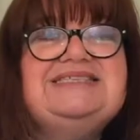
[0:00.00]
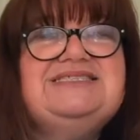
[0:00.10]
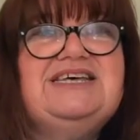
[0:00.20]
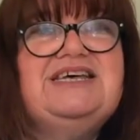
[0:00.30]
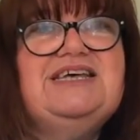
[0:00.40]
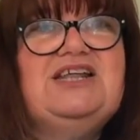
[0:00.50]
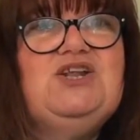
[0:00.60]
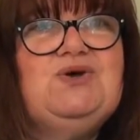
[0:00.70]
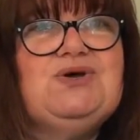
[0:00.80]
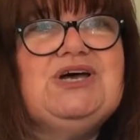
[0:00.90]
to
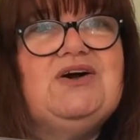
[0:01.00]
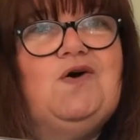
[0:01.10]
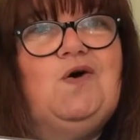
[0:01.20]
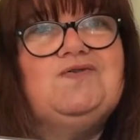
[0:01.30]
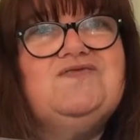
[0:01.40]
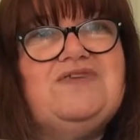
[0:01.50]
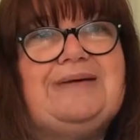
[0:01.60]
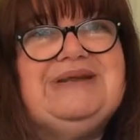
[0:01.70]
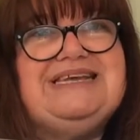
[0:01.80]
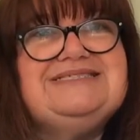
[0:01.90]
look on
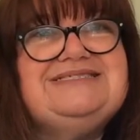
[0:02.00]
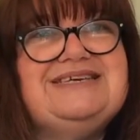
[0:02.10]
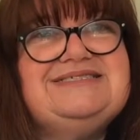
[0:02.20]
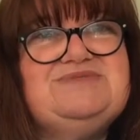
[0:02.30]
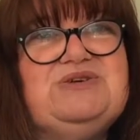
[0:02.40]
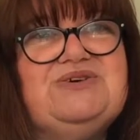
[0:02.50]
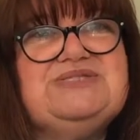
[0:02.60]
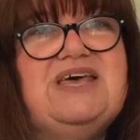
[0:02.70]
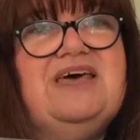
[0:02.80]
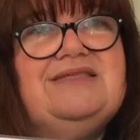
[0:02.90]
Family Assist, because
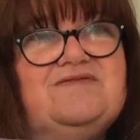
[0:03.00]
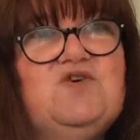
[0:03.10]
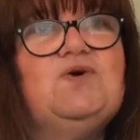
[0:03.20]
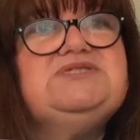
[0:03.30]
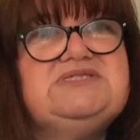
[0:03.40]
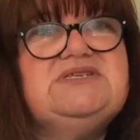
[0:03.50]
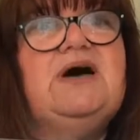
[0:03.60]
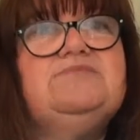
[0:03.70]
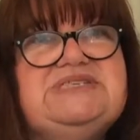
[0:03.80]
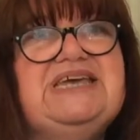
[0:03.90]
they have constant
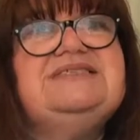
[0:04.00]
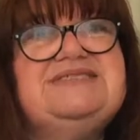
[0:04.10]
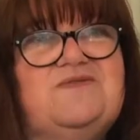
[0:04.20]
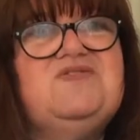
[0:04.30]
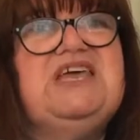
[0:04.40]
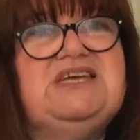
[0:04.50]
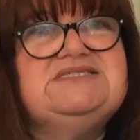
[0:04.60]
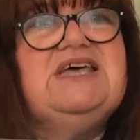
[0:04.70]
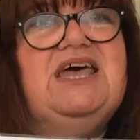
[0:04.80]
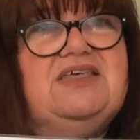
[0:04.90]
updates of things,